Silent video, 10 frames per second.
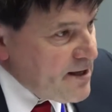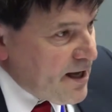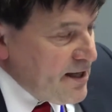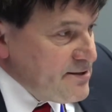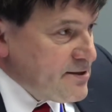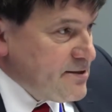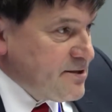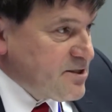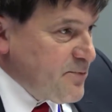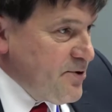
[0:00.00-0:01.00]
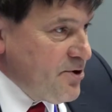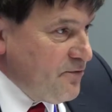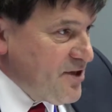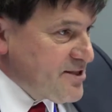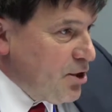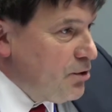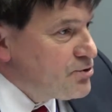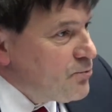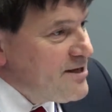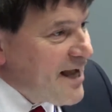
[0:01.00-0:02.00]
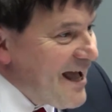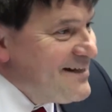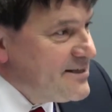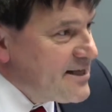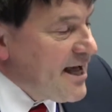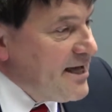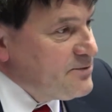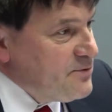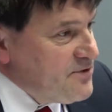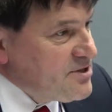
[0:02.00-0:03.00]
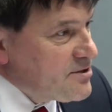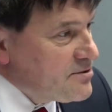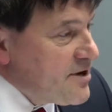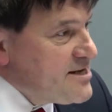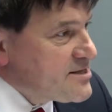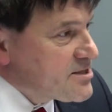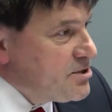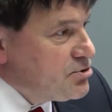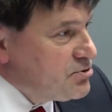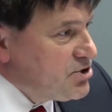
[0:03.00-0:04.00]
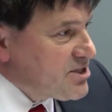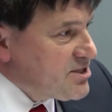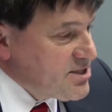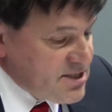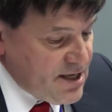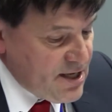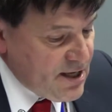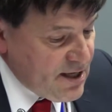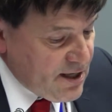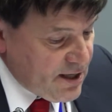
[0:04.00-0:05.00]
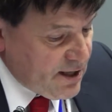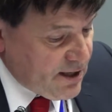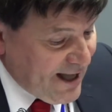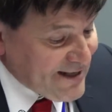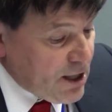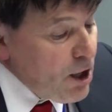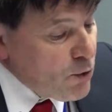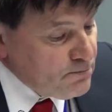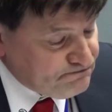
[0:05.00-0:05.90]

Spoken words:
And this period of détente went hand in hand with this greater social justice at home.